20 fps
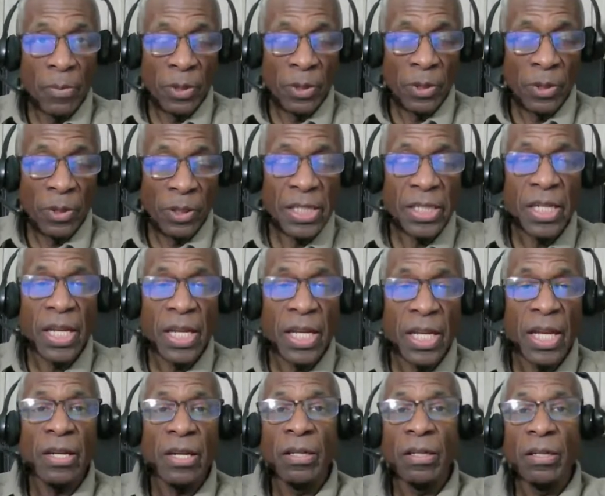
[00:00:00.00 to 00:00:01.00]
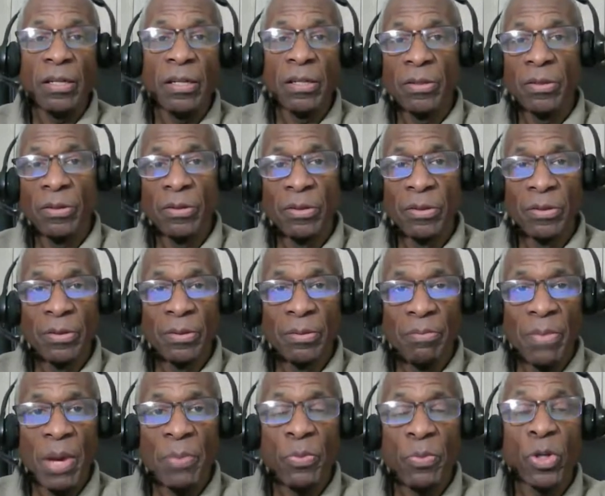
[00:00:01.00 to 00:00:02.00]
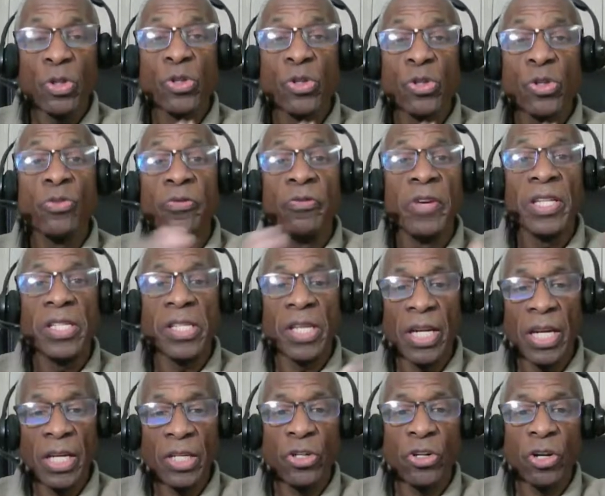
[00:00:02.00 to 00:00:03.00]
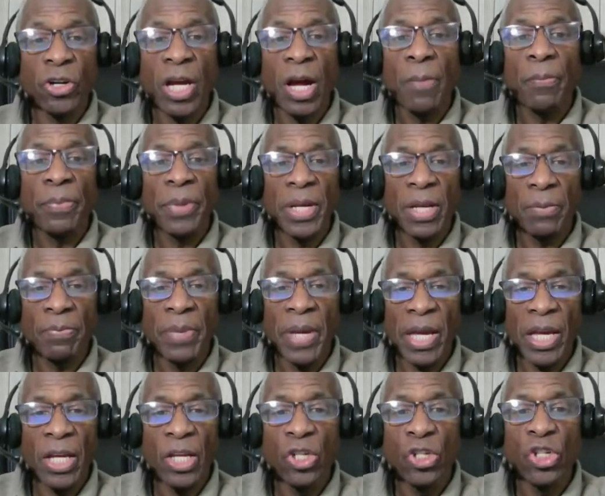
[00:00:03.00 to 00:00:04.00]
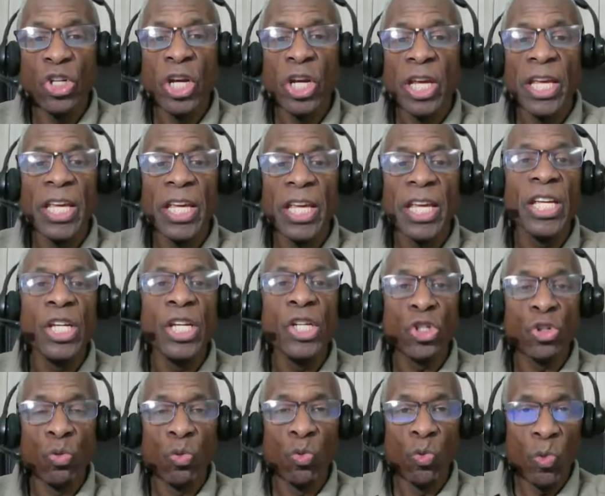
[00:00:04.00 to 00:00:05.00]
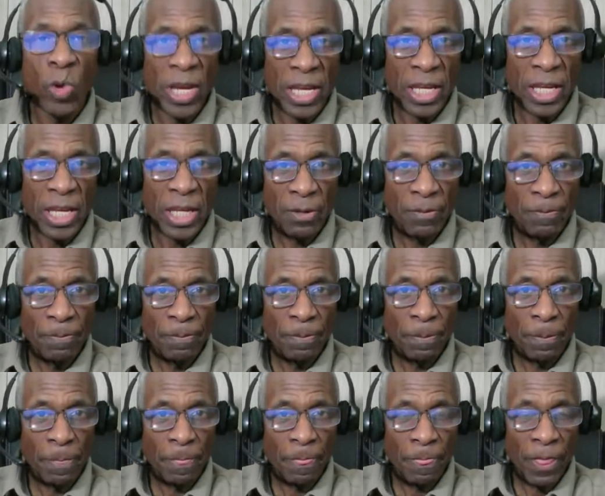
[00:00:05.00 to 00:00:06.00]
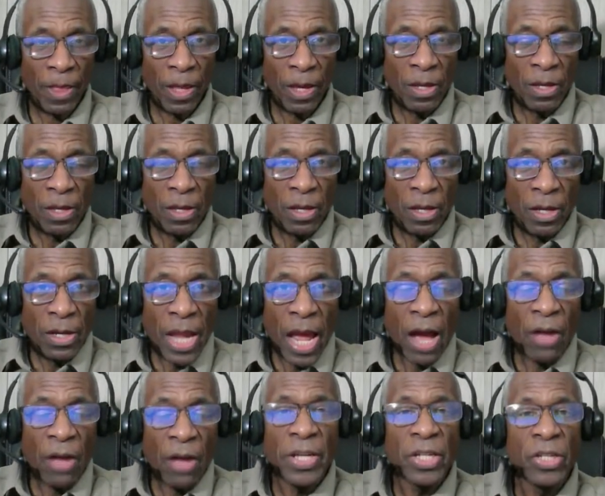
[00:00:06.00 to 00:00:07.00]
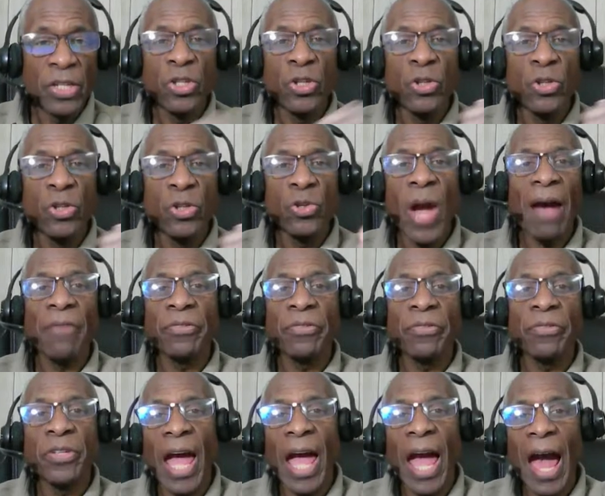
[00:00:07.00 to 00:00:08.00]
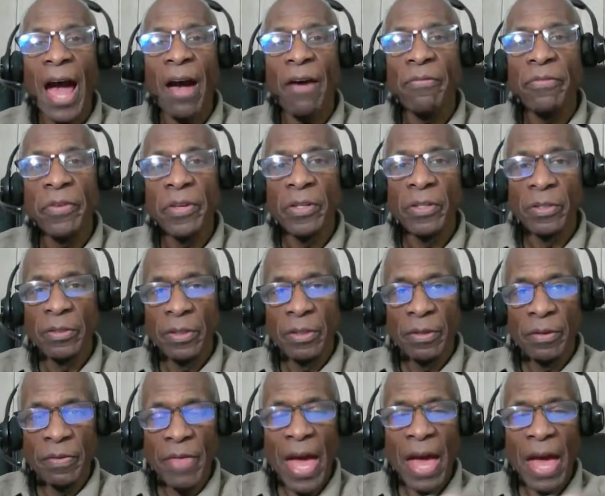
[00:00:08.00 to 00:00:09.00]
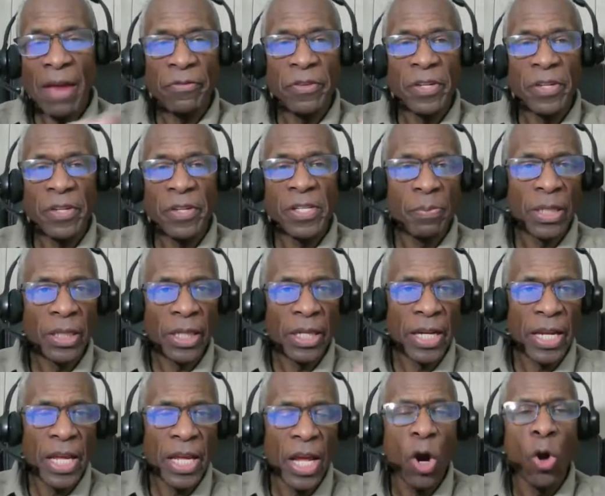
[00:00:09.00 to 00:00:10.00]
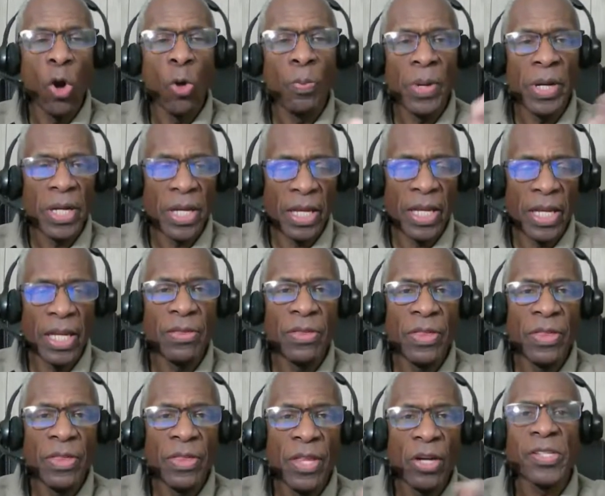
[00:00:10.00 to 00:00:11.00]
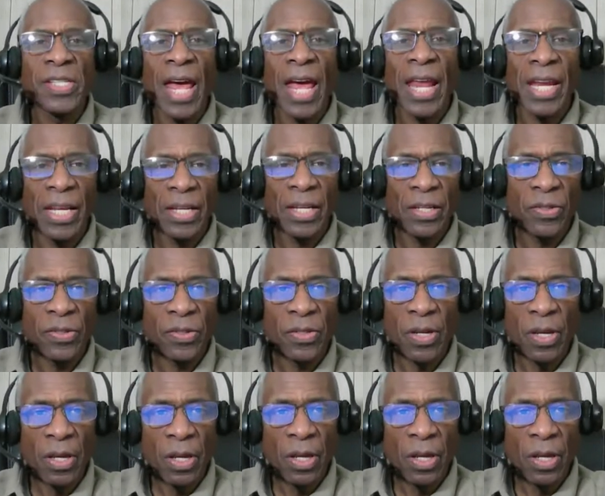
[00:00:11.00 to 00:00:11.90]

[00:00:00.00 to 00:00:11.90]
LinkedIn members who visited your company page each week. Now, they do have to have that visibility open in their settings